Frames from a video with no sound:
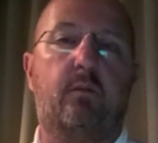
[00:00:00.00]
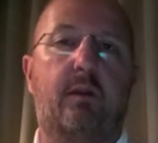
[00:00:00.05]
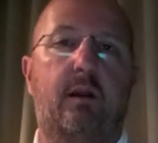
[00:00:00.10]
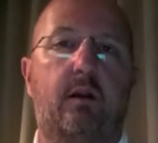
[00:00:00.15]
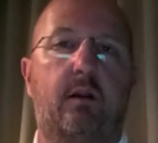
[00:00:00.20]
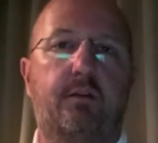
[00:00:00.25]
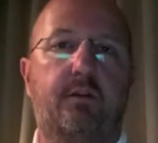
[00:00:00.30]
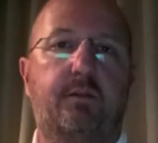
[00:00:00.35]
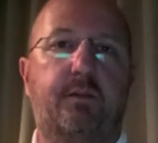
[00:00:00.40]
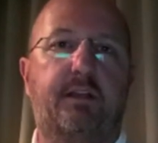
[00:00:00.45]

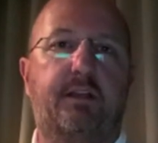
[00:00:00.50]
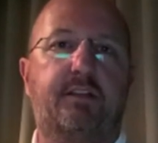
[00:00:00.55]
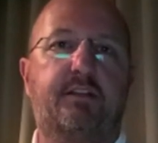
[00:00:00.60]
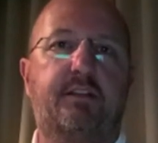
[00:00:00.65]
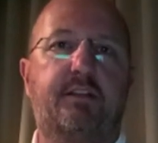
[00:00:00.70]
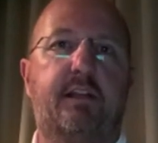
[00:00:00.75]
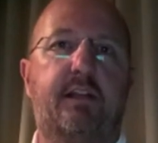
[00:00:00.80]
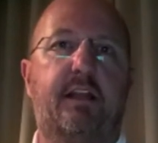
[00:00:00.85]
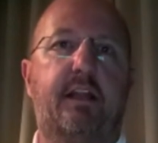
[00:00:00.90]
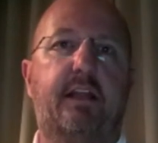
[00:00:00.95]
Myers
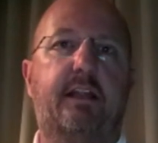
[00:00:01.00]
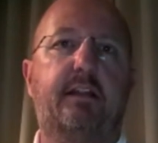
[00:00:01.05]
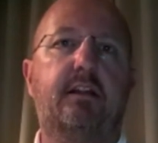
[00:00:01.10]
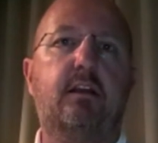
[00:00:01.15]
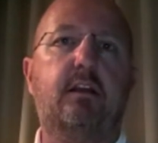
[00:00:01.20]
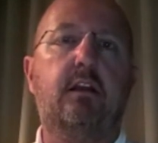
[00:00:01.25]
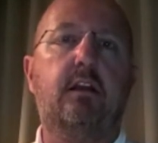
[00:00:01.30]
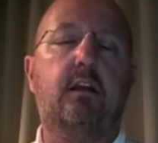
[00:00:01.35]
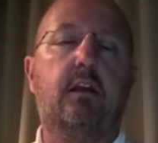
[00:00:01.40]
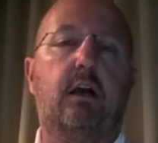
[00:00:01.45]
Beach today.
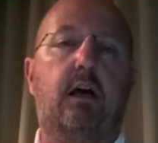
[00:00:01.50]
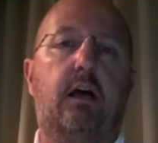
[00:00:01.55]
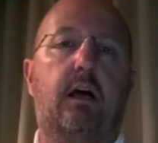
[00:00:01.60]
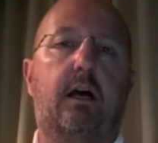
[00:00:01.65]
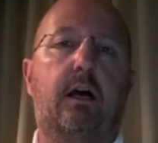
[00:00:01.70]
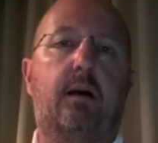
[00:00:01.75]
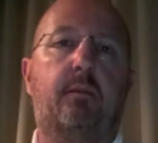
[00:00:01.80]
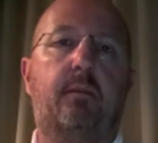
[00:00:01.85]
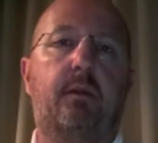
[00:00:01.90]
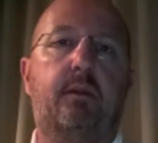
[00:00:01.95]

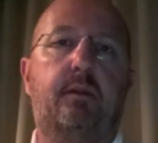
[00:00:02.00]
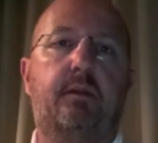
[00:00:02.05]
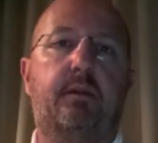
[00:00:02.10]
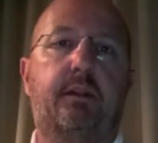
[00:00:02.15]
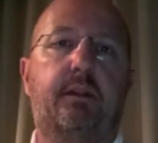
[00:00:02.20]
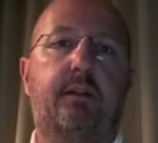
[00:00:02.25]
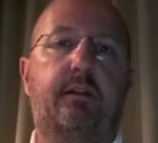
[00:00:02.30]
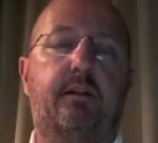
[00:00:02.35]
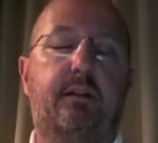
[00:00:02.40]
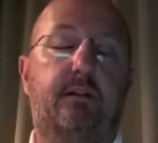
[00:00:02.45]
Um,
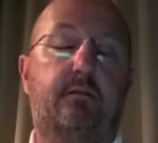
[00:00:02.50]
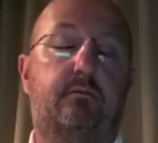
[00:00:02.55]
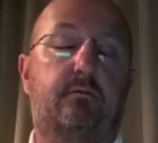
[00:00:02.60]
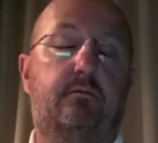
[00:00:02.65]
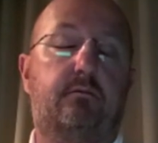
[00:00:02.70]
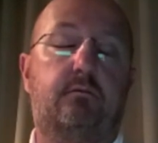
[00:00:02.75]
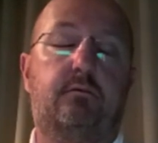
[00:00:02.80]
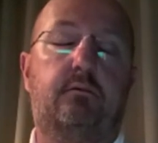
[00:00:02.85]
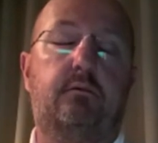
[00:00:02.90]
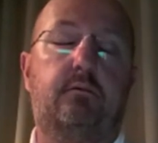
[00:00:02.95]
the the
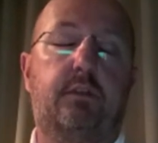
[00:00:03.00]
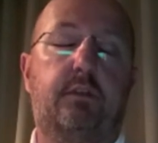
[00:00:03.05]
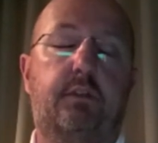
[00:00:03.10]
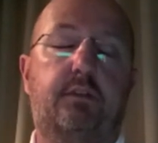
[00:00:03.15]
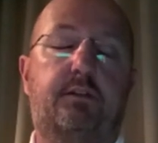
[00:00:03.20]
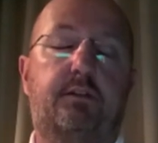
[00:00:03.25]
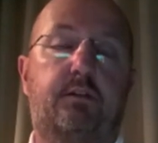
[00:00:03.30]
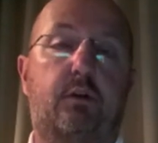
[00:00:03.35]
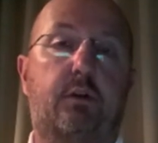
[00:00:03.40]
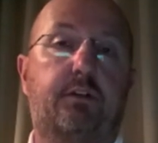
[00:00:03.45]

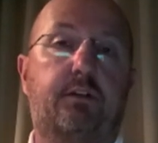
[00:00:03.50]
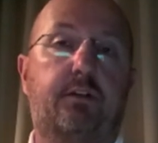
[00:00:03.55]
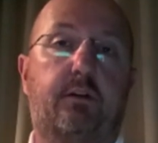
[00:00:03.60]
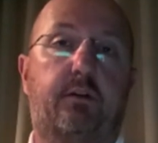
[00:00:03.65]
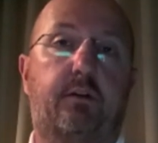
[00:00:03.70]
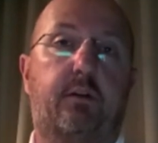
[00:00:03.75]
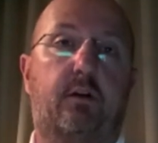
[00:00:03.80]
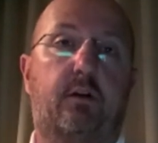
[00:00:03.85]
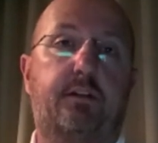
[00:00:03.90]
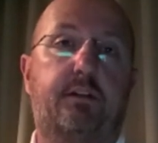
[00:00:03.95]
The structure
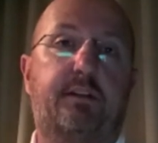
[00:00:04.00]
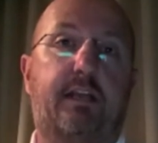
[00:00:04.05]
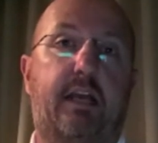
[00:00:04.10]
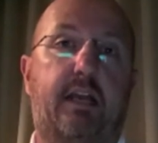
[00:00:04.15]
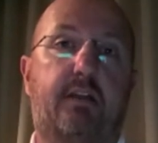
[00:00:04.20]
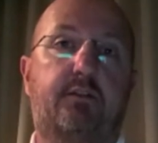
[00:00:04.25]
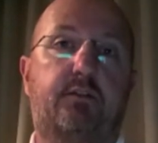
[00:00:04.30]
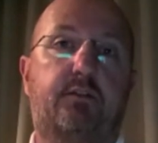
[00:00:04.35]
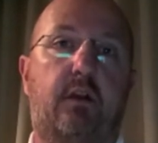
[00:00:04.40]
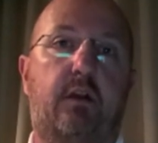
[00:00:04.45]
over there is
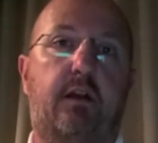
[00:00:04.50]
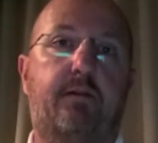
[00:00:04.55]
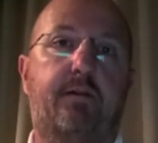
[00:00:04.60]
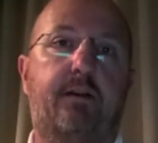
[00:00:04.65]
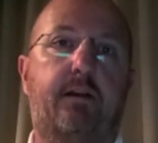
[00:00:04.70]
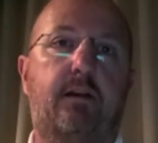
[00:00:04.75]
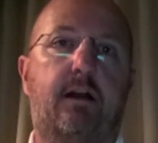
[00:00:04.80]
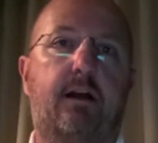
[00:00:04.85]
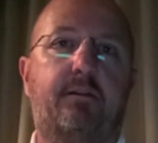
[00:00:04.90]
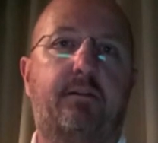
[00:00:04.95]

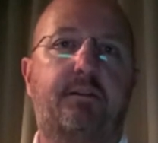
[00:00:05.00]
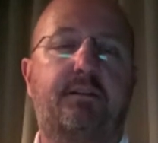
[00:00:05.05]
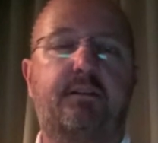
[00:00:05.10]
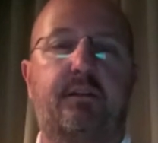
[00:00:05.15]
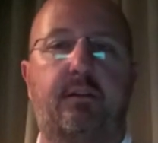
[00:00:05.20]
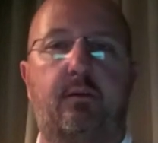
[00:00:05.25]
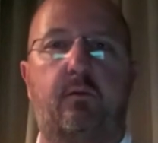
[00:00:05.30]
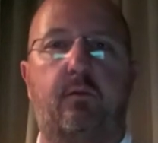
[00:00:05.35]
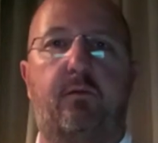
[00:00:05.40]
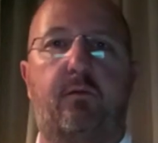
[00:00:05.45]
catastrophic.
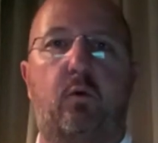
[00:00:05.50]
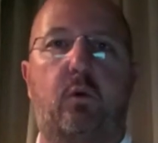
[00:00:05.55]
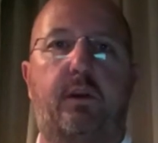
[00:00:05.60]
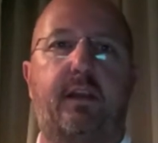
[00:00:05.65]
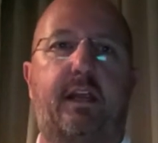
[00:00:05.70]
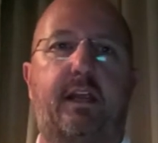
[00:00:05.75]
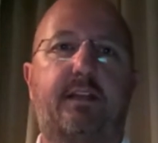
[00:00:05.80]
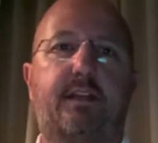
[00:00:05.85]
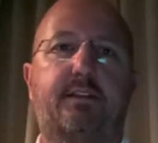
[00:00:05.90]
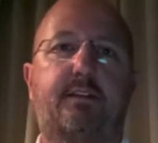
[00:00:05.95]
Obviously, the
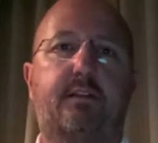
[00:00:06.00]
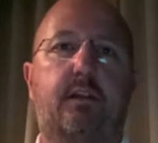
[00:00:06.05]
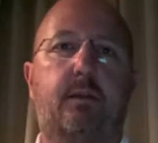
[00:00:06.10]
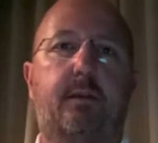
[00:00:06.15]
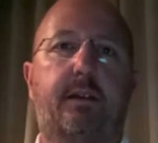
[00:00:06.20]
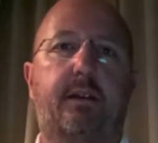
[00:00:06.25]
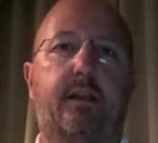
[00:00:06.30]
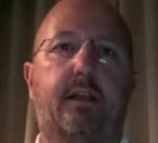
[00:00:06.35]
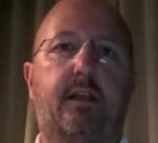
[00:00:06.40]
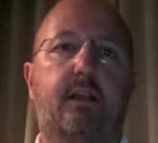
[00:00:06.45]
forecast
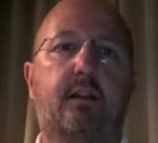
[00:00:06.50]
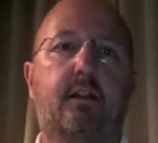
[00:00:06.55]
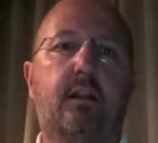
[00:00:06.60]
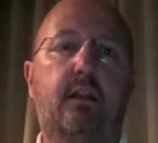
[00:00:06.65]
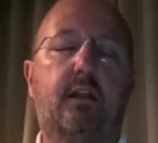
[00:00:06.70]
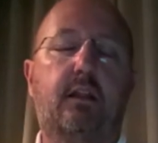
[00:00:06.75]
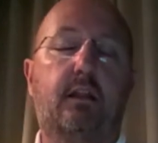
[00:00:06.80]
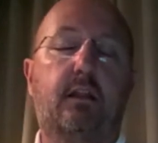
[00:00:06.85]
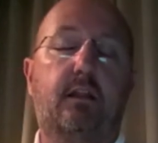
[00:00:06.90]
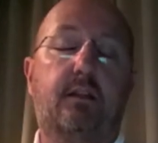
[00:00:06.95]
coming in
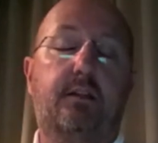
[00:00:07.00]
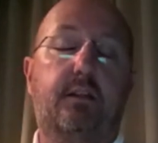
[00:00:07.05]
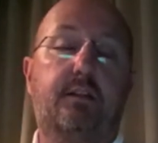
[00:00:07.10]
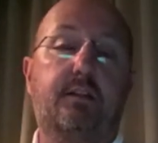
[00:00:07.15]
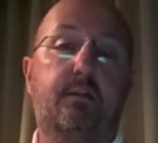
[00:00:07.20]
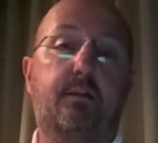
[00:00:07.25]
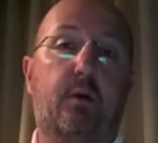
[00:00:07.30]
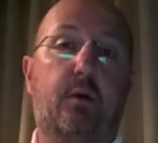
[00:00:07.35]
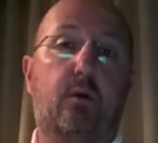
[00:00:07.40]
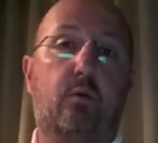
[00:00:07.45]

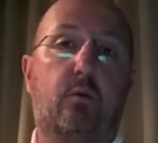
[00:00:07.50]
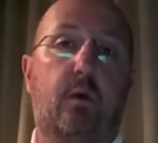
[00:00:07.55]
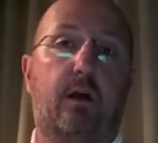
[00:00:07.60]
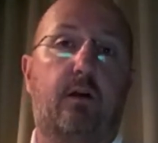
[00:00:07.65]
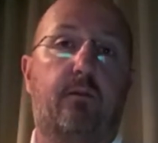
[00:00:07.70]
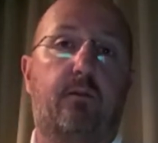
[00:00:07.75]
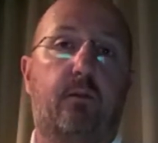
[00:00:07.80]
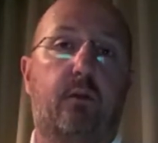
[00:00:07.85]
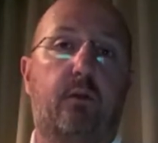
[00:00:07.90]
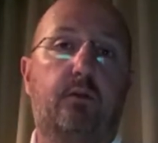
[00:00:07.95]
doesn't bode
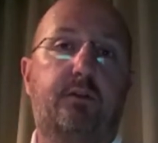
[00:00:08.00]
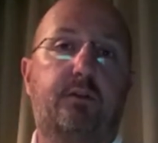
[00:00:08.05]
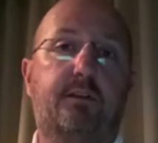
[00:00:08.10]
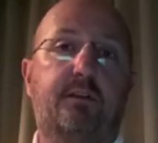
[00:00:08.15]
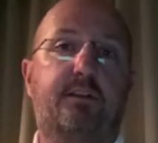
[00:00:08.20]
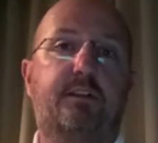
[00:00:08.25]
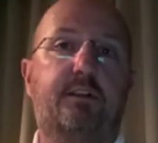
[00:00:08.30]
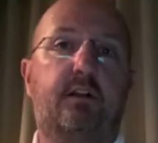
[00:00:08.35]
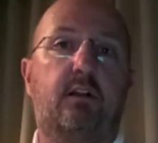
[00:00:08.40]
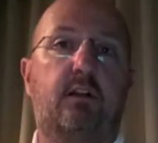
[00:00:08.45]
well for those
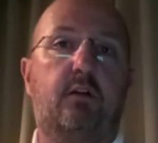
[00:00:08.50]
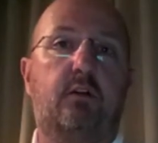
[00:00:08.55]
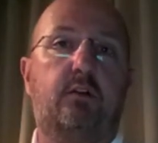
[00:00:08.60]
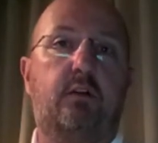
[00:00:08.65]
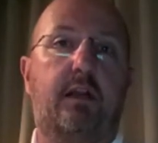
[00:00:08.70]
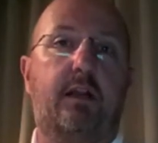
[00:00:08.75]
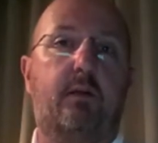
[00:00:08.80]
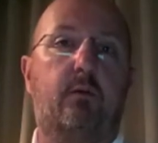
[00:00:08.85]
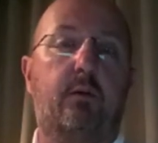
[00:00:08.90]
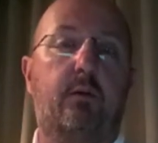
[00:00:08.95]
that still are
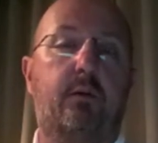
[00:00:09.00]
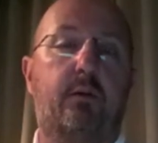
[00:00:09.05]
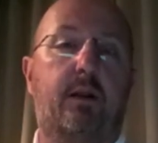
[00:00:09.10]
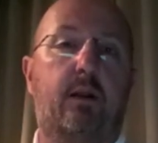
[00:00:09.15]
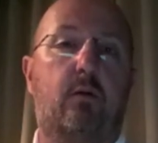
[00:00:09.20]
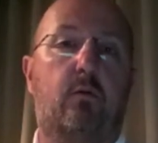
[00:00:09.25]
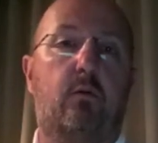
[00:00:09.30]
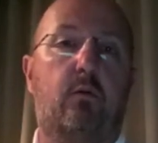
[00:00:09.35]
trying to repair